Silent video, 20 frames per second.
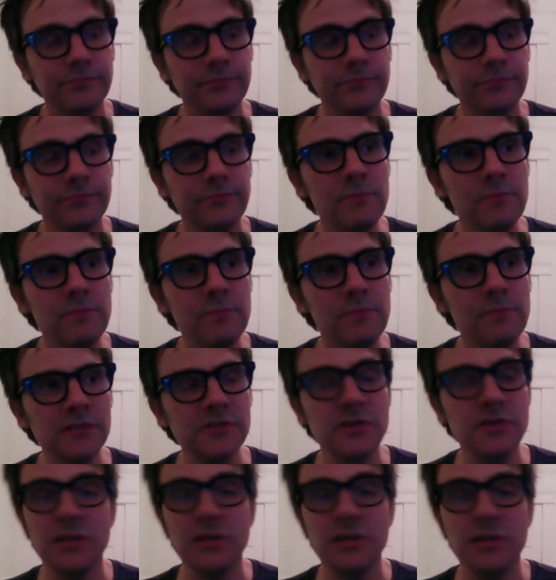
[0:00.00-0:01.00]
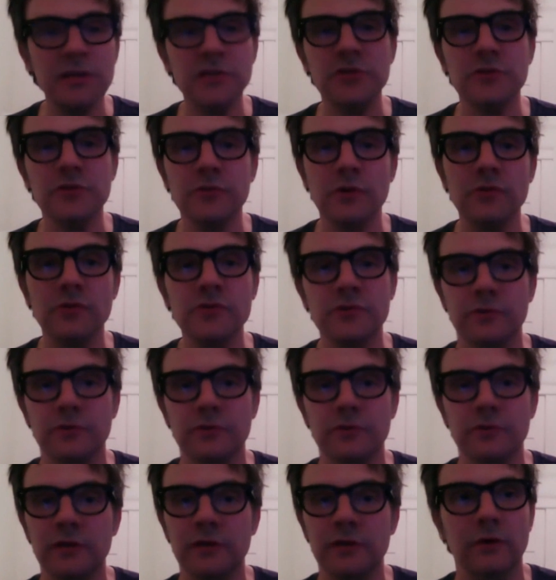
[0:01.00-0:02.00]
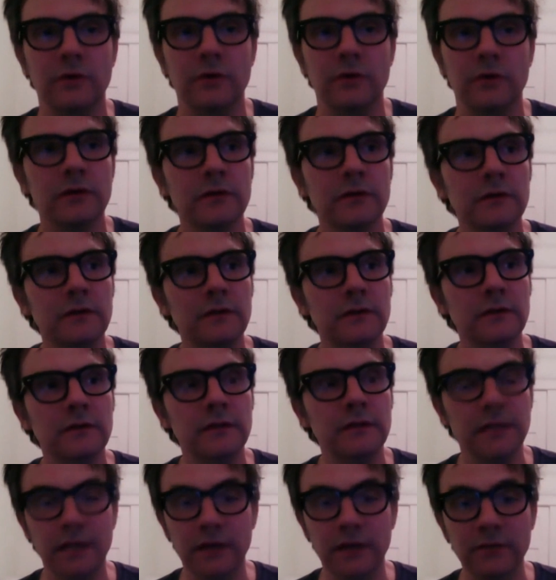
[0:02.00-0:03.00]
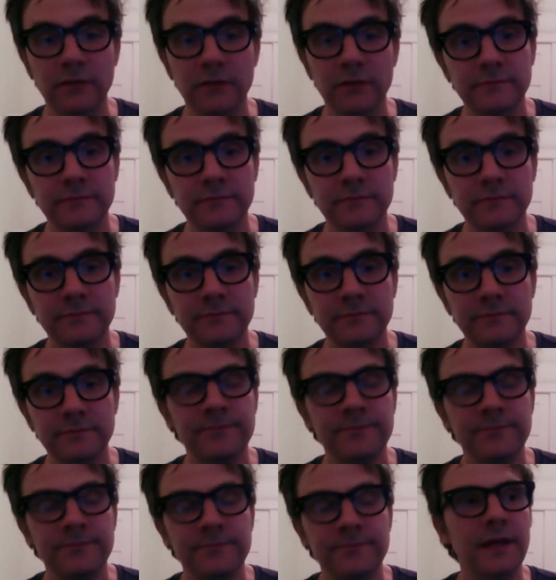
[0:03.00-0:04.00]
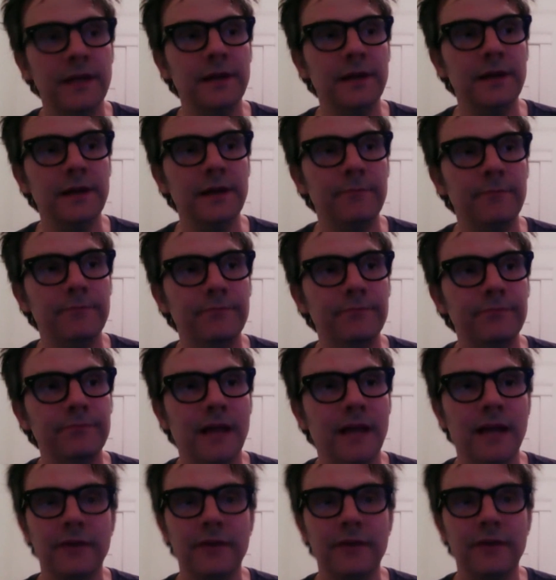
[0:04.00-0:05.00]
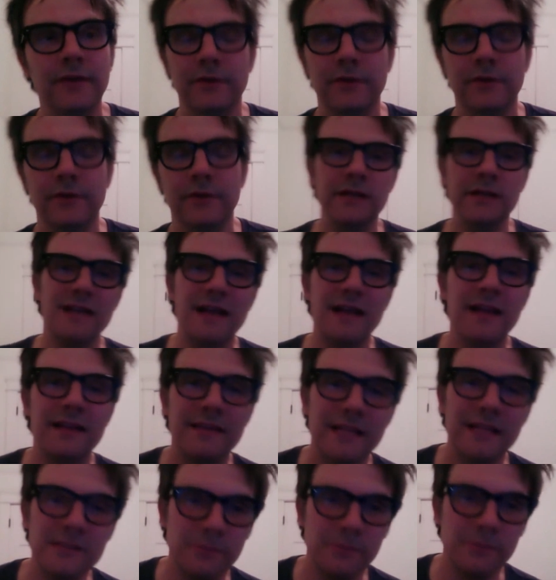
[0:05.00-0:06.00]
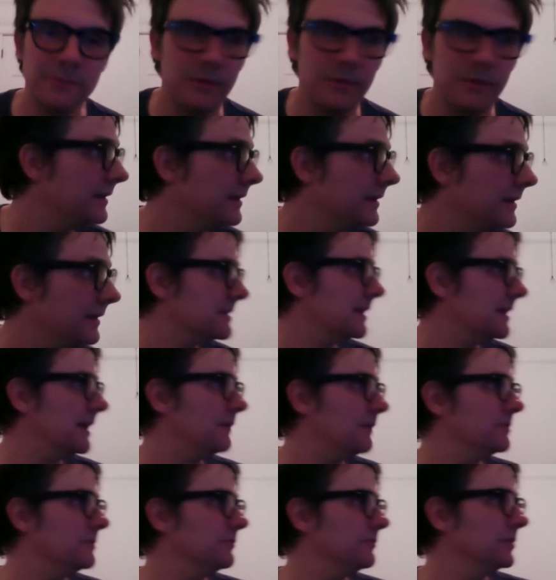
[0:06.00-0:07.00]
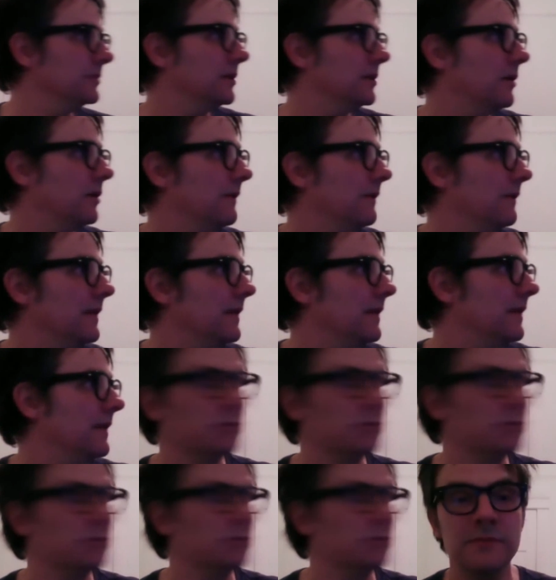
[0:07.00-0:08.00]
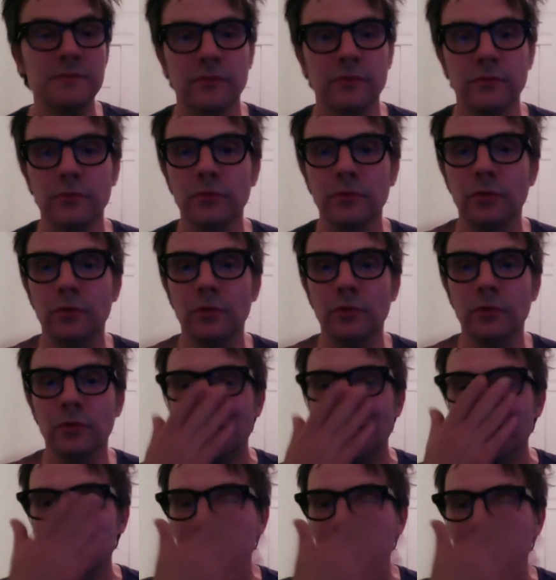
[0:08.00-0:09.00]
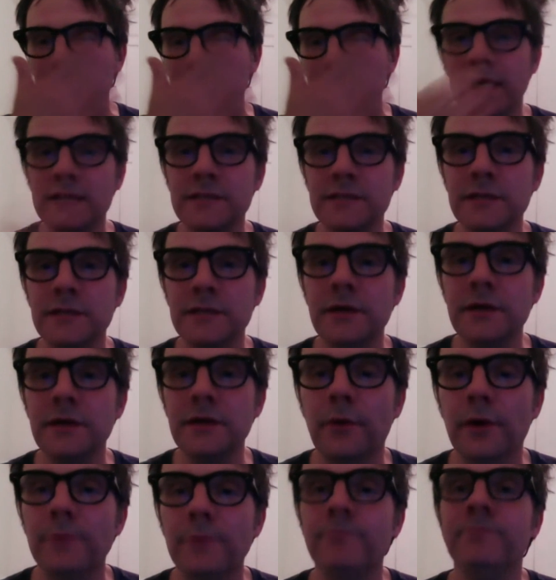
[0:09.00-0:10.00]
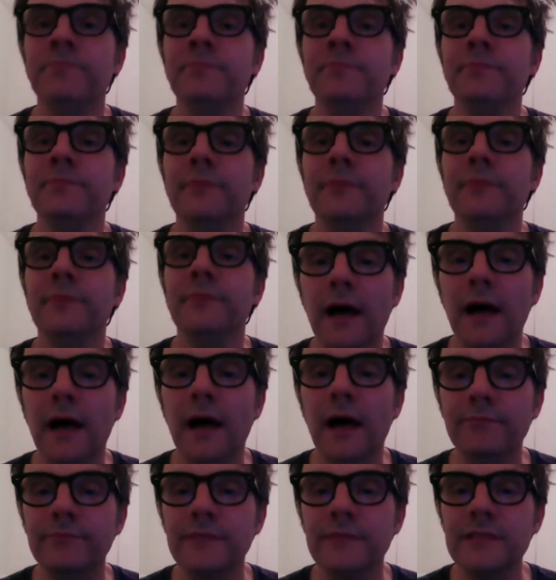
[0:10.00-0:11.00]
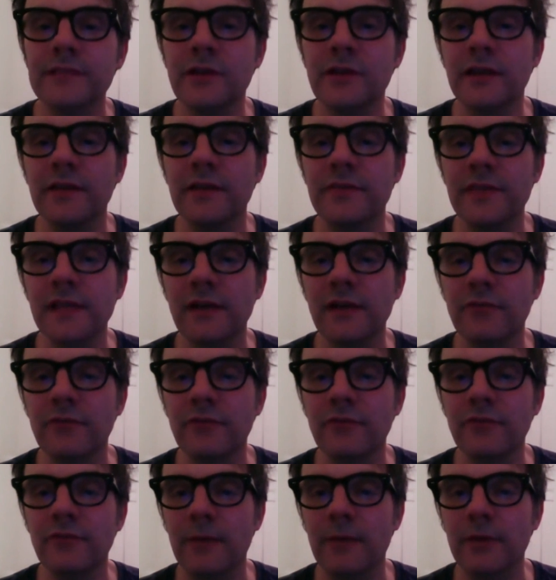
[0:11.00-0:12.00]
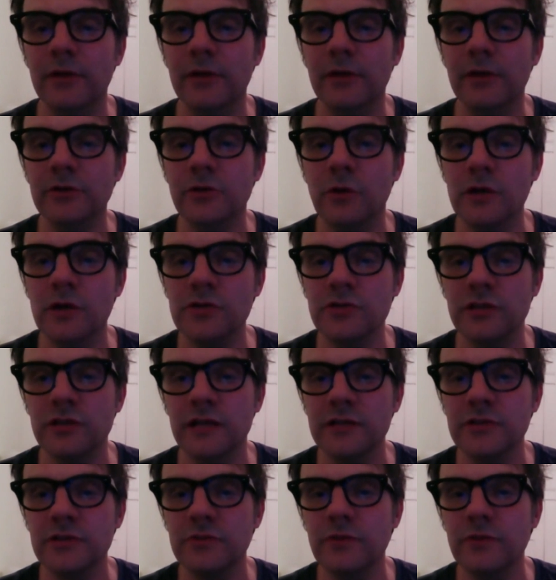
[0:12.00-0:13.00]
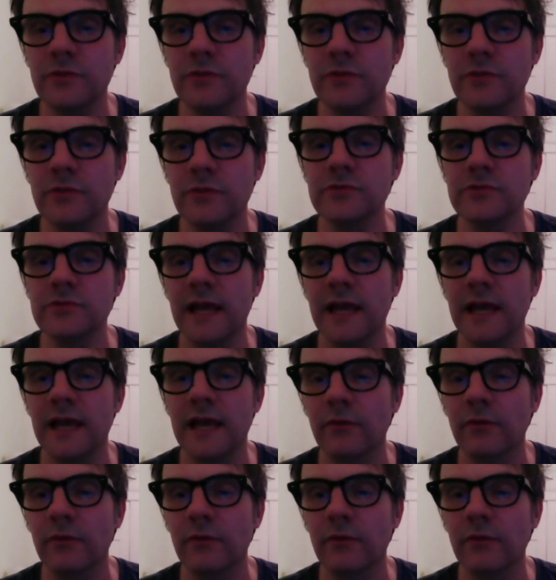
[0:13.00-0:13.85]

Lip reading: Because you can picture your own screen door, you know? And I don't know, that's one thing. I wouldn't really call that a tool. That's more of a rule, but that's another one. That's all I can think of right now. But good question. I should write those down.